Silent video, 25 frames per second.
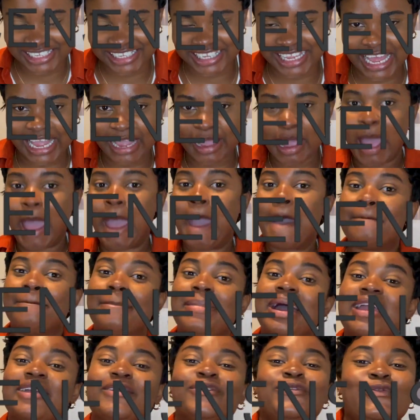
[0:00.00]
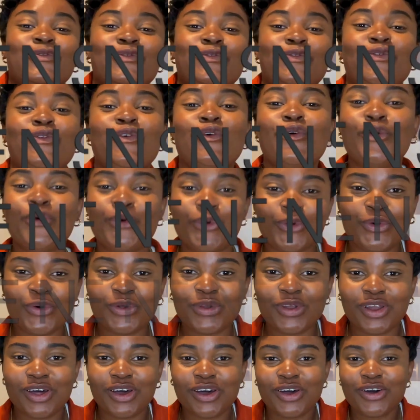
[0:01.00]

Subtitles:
like my full